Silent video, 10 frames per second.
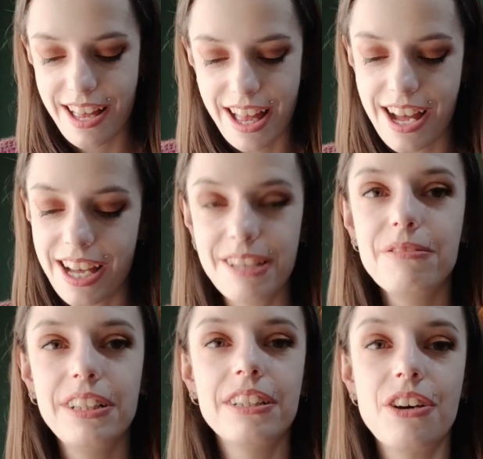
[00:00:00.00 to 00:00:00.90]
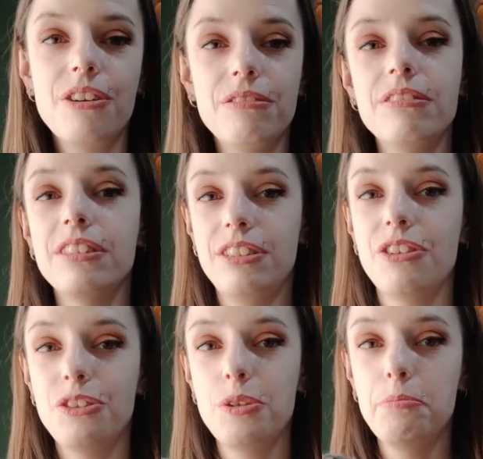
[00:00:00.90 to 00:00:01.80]
I will know
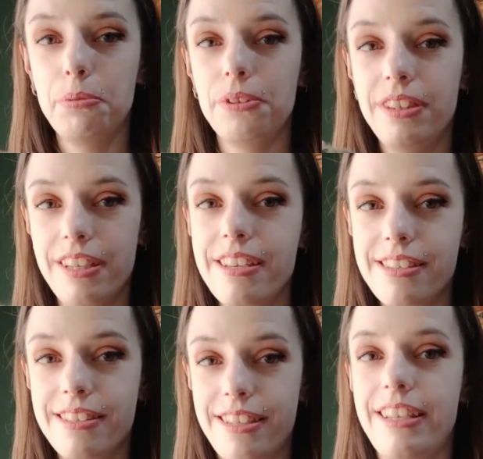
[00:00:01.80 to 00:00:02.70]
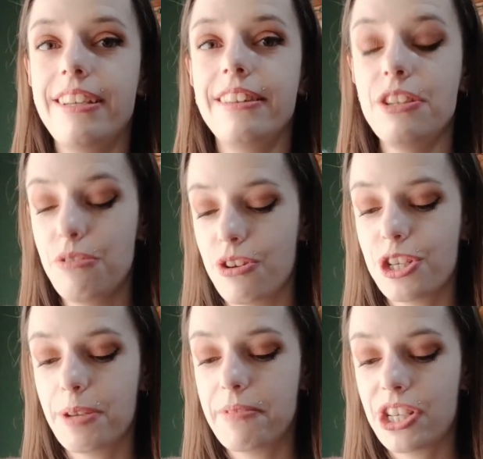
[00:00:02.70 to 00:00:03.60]
not to put this in the
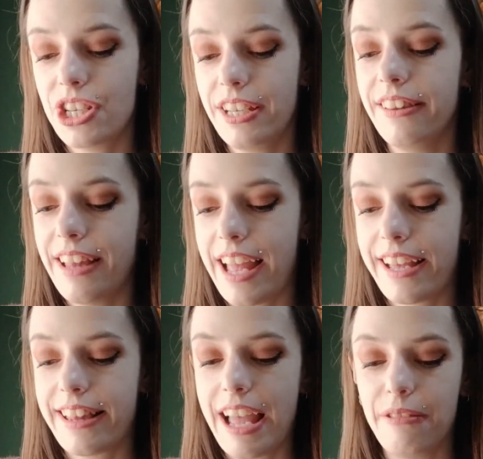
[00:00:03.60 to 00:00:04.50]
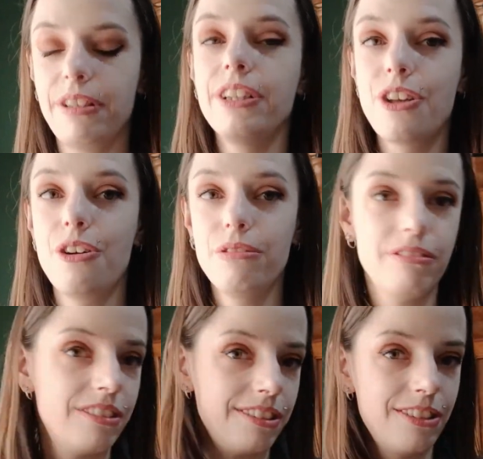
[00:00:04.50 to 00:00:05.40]
washing machine, and I will know
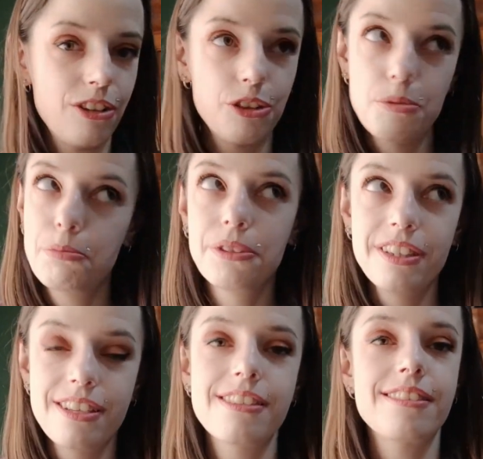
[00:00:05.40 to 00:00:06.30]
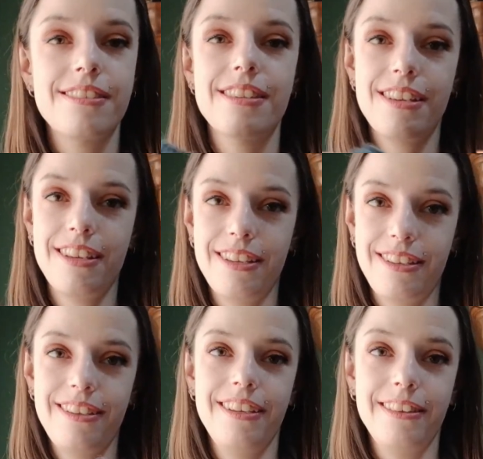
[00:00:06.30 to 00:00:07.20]
not to put this
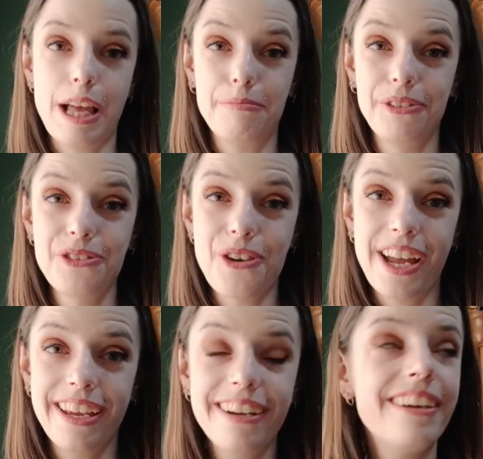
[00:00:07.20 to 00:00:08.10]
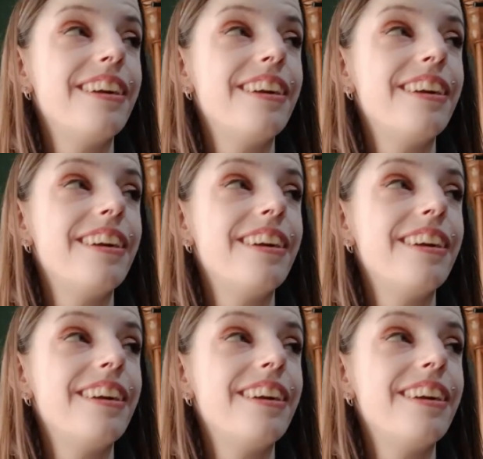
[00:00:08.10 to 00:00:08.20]
in tumble dryer.